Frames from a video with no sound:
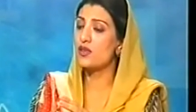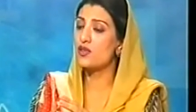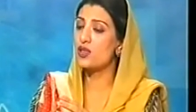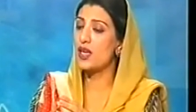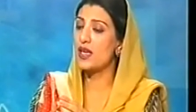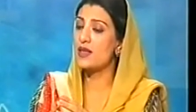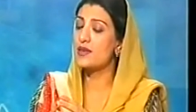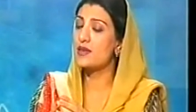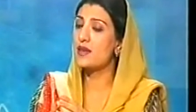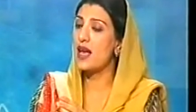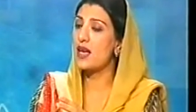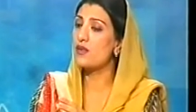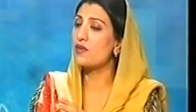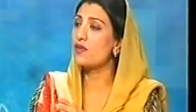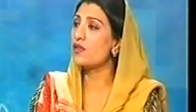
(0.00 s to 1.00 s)
Shahid's
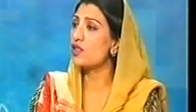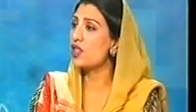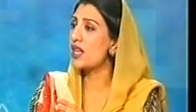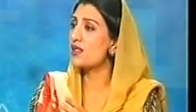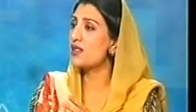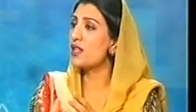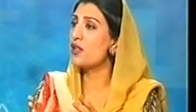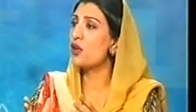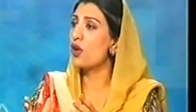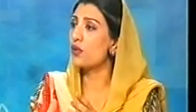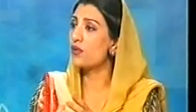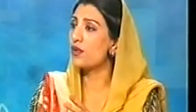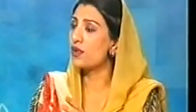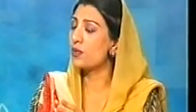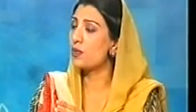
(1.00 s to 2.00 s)
life she has laid down
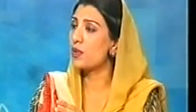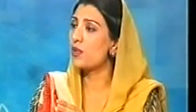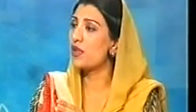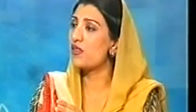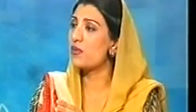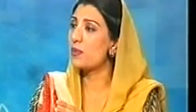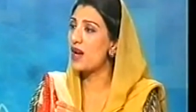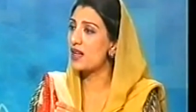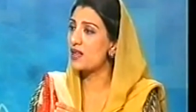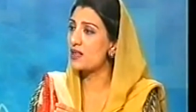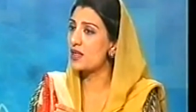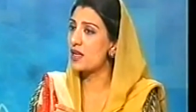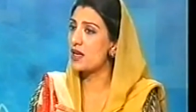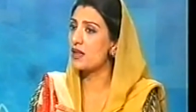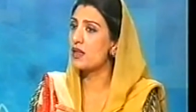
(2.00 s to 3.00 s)
for the people of
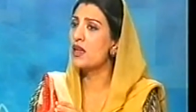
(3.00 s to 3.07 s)
Pakistan,